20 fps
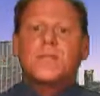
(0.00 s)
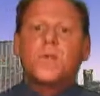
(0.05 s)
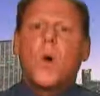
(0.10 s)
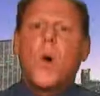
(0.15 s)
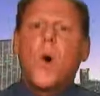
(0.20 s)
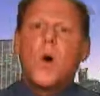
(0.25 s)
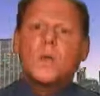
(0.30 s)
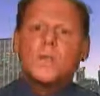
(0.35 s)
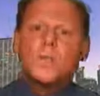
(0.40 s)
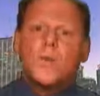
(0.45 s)
Now
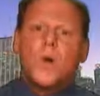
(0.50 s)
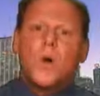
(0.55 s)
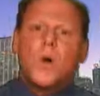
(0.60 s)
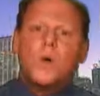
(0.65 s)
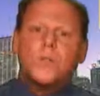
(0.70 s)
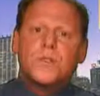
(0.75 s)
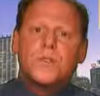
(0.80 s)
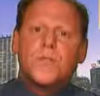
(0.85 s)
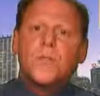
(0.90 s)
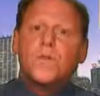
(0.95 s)
this also
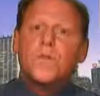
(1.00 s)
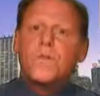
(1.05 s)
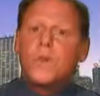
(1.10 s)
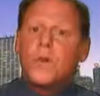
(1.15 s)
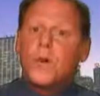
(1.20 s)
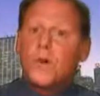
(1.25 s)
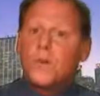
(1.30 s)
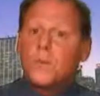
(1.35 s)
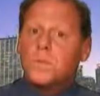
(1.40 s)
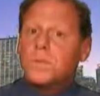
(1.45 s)
goes for
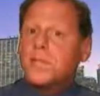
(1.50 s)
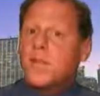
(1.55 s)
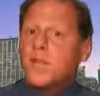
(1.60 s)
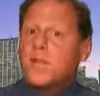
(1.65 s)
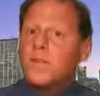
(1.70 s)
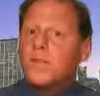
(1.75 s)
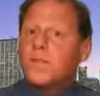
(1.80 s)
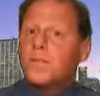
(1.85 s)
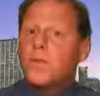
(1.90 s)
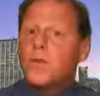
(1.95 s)

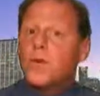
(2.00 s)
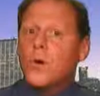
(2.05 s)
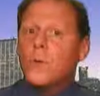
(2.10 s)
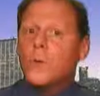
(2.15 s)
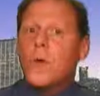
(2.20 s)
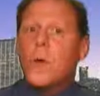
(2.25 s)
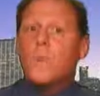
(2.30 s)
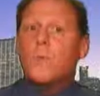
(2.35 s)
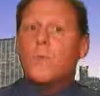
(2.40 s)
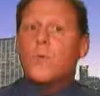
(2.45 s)
verbs, like in the
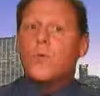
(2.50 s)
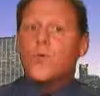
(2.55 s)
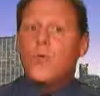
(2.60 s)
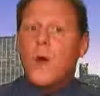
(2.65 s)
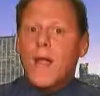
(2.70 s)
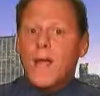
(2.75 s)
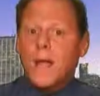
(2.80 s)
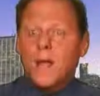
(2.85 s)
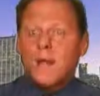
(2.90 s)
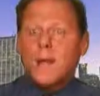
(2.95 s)
verb
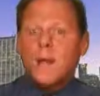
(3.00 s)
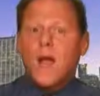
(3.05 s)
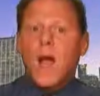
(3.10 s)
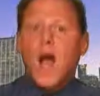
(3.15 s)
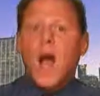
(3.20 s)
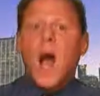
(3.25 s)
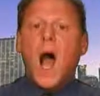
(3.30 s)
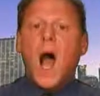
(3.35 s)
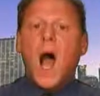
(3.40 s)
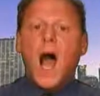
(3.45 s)

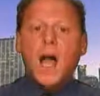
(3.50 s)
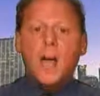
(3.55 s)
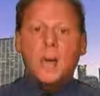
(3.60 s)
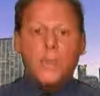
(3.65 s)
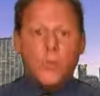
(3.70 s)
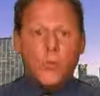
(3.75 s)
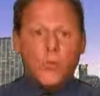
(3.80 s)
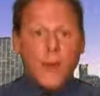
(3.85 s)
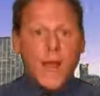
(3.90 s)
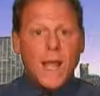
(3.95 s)
break.
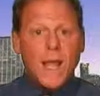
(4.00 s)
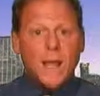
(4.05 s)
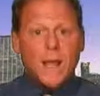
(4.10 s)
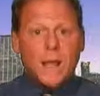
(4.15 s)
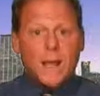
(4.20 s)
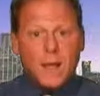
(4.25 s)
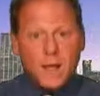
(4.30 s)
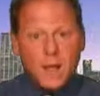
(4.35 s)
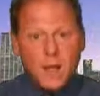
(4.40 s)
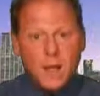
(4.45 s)
I
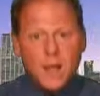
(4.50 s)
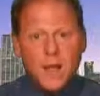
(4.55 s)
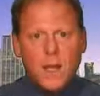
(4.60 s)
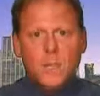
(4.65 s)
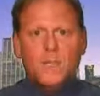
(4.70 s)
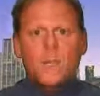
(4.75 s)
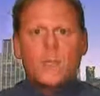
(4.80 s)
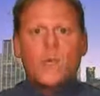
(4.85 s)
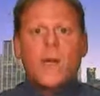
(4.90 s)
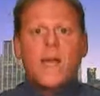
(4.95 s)
break.
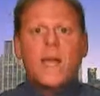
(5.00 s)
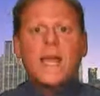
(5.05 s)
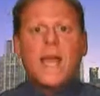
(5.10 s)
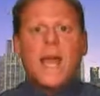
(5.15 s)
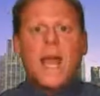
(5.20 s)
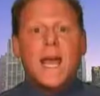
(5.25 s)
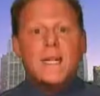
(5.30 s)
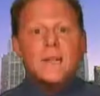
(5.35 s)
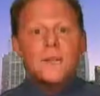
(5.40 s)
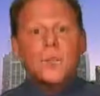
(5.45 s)

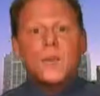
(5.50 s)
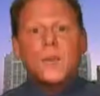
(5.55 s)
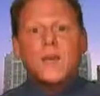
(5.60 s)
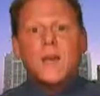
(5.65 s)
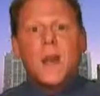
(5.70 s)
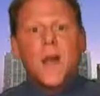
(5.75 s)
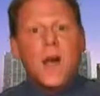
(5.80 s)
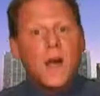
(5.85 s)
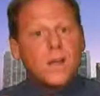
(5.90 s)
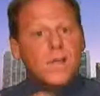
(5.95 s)
Break
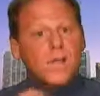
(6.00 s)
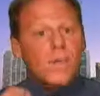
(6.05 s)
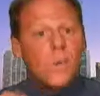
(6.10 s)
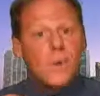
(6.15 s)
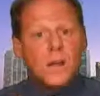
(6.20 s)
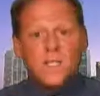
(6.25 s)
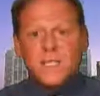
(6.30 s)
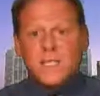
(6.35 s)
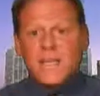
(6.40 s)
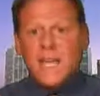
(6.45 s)
ends with an
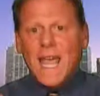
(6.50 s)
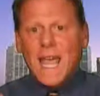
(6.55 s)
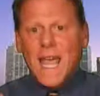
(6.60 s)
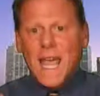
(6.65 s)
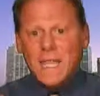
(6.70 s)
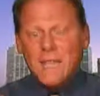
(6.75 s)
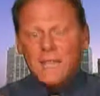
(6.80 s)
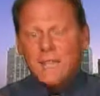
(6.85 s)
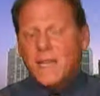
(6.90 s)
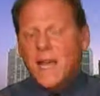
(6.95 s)
unvoiced
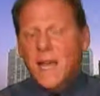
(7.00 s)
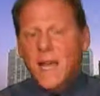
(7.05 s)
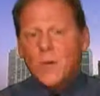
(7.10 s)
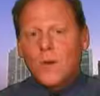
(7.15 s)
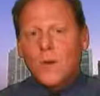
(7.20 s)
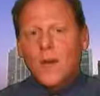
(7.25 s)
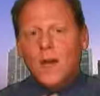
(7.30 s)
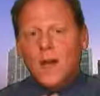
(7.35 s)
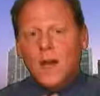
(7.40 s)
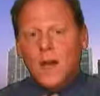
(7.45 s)
K
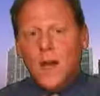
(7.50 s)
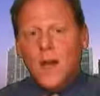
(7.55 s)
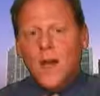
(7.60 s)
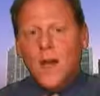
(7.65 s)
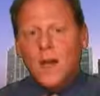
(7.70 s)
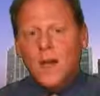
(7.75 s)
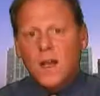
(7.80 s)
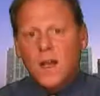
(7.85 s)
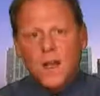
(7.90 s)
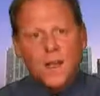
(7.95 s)
sound.
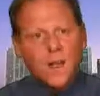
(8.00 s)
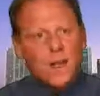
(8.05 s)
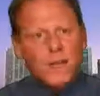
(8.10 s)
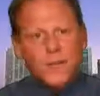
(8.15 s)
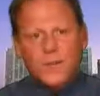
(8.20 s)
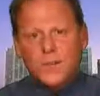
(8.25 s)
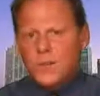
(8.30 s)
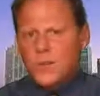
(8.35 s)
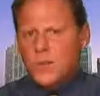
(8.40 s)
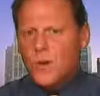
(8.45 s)
K, k.
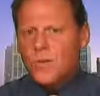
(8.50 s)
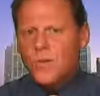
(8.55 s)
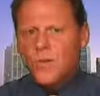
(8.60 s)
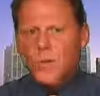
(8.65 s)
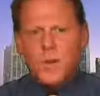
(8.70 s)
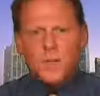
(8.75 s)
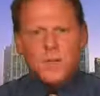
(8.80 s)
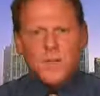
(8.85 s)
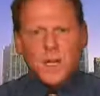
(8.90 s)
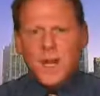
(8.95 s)
There's
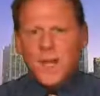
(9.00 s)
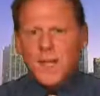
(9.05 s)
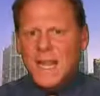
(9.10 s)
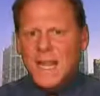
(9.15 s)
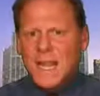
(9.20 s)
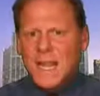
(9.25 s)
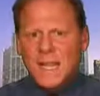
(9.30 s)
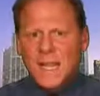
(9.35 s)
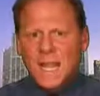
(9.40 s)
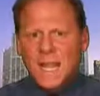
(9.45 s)
no
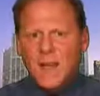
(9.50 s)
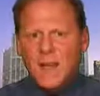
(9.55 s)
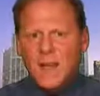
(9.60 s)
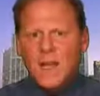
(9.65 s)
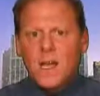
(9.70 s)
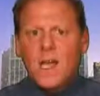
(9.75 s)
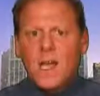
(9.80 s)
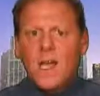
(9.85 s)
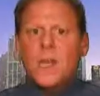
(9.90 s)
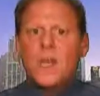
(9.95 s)
voicing on that
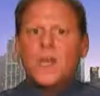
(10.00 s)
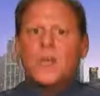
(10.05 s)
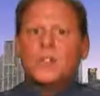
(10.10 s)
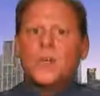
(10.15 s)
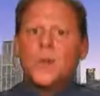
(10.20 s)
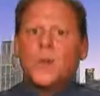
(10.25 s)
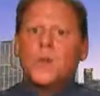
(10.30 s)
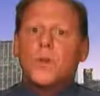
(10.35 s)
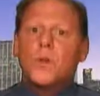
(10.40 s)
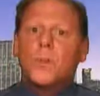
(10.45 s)
K.
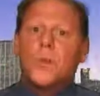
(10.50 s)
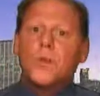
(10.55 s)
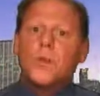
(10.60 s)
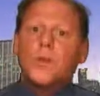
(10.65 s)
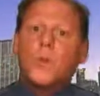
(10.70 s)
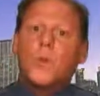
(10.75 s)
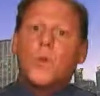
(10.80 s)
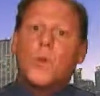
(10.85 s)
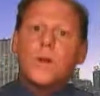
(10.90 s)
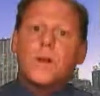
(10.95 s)
So when you
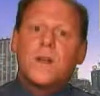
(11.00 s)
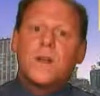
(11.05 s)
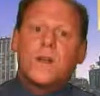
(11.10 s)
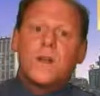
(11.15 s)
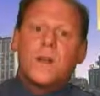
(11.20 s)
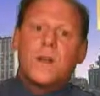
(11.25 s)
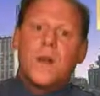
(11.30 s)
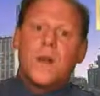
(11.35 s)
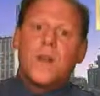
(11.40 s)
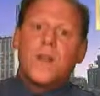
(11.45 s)
put the
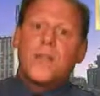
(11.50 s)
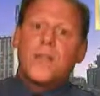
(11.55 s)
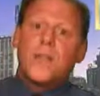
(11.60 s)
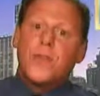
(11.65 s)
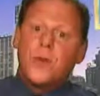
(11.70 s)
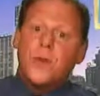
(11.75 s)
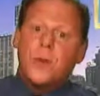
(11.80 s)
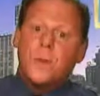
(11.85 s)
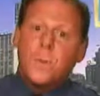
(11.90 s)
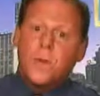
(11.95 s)
word in the
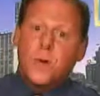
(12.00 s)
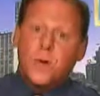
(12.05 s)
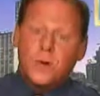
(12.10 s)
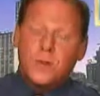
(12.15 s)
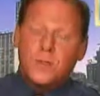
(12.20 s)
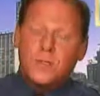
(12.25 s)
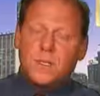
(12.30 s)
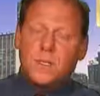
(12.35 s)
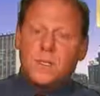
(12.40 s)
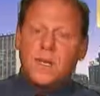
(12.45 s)
third
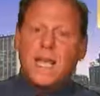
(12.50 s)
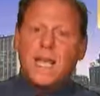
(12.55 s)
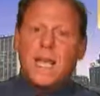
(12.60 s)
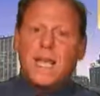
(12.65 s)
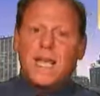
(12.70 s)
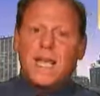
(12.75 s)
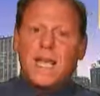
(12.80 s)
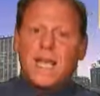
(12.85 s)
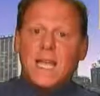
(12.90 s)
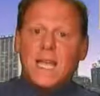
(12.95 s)

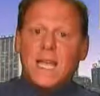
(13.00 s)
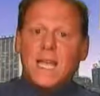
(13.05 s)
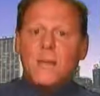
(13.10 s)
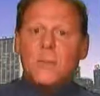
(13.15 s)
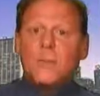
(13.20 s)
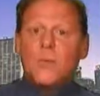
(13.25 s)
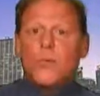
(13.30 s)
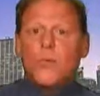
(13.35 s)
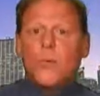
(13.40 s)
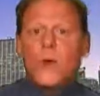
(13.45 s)
person,
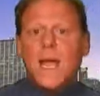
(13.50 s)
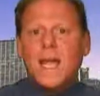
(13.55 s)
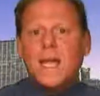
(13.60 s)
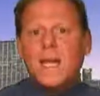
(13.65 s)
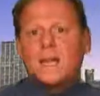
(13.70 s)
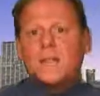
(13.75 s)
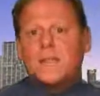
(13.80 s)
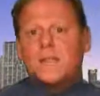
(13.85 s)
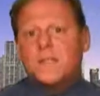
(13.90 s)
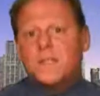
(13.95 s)
he
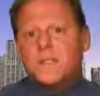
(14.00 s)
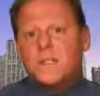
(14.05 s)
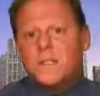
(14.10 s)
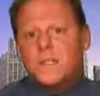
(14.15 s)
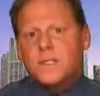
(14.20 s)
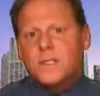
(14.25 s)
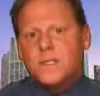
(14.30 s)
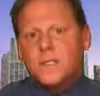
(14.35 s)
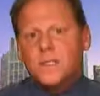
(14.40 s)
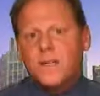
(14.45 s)

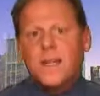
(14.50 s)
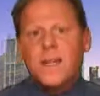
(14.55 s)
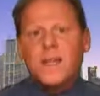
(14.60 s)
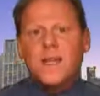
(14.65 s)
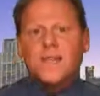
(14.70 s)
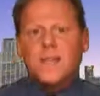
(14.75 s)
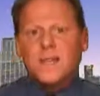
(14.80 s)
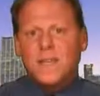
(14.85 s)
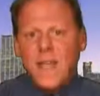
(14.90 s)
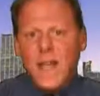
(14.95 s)
breaks,
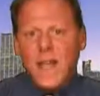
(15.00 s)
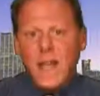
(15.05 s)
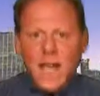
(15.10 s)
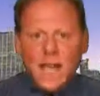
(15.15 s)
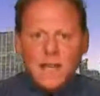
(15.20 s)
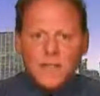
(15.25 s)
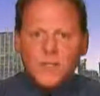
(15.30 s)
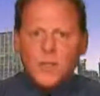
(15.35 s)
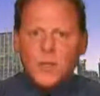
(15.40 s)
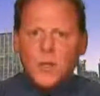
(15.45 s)
the
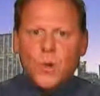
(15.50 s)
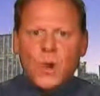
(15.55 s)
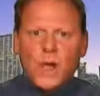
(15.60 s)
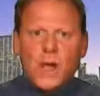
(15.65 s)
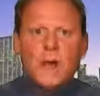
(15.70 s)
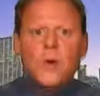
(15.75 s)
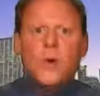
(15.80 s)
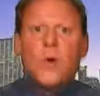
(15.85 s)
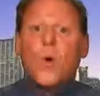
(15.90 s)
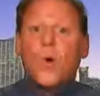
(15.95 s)
S
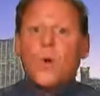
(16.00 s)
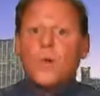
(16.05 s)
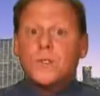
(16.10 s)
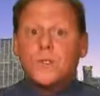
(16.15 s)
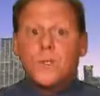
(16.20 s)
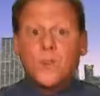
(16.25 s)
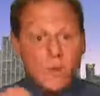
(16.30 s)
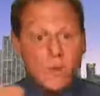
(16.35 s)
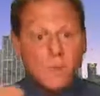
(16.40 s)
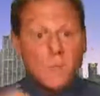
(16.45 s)
you add
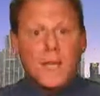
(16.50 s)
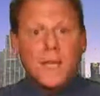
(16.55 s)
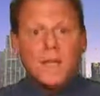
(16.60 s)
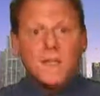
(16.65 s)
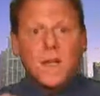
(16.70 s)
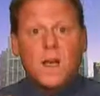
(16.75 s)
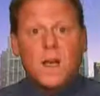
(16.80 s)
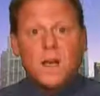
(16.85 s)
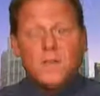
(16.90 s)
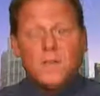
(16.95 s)
also
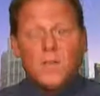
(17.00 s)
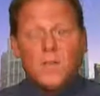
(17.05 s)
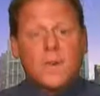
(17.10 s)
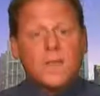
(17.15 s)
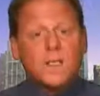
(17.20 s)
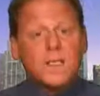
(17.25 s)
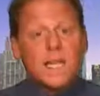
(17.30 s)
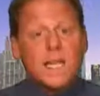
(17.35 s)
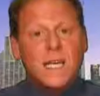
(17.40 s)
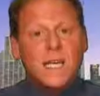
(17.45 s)
remains
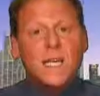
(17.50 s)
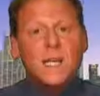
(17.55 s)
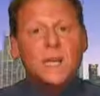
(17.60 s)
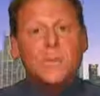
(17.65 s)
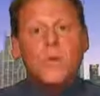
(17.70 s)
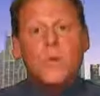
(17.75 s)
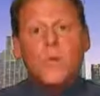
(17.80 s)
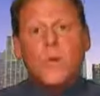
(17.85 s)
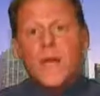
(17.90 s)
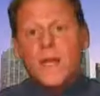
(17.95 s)
unvoiced.
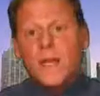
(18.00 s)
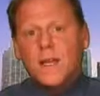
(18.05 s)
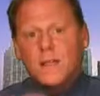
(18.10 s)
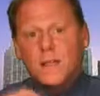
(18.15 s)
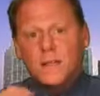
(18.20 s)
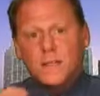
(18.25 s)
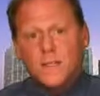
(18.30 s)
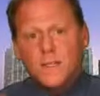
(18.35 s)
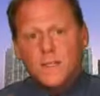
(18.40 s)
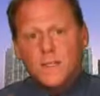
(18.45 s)
He
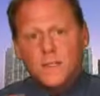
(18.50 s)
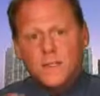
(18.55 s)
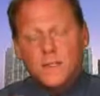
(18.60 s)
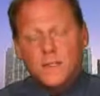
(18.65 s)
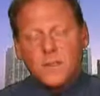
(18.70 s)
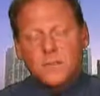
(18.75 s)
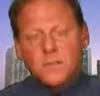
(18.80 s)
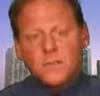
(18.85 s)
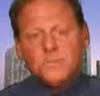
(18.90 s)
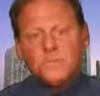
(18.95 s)

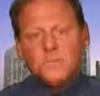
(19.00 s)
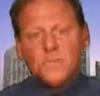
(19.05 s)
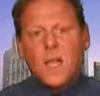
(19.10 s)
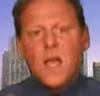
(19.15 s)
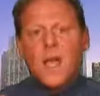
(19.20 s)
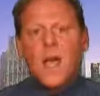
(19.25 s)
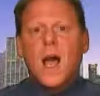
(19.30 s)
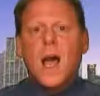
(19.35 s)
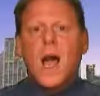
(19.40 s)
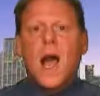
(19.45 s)
breaks.
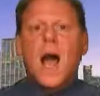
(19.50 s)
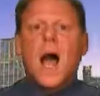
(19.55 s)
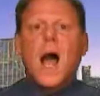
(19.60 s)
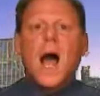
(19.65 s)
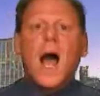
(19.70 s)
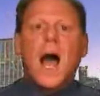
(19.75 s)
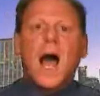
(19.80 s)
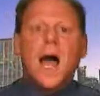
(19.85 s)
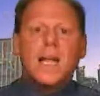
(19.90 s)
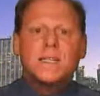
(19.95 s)

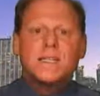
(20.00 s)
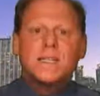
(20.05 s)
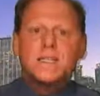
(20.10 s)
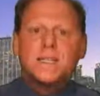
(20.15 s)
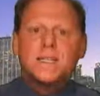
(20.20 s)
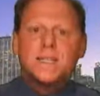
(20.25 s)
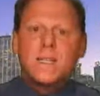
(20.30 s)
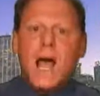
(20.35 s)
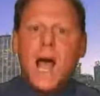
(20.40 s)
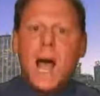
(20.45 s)
I
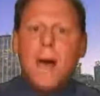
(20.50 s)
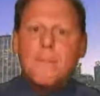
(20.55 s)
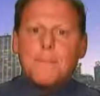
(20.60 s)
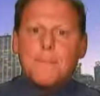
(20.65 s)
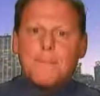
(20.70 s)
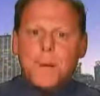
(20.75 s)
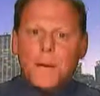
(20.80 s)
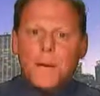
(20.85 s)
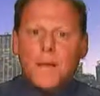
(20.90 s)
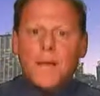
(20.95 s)

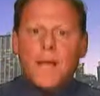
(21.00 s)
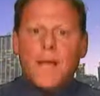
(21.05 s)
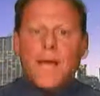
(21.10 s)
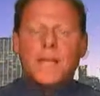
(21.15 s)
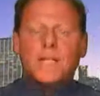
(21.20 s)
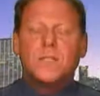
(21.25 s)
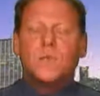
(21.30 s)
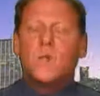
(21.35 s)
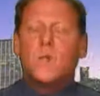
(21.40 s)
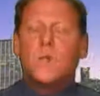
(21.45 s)
stop
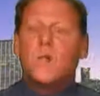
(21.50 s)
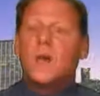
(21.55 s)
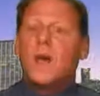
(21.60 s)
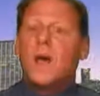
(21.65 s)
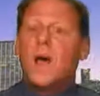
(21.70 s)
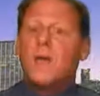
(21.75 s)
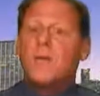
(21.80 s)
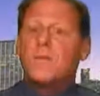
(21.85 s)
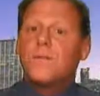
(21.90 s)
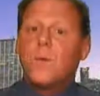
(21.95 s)
ends with an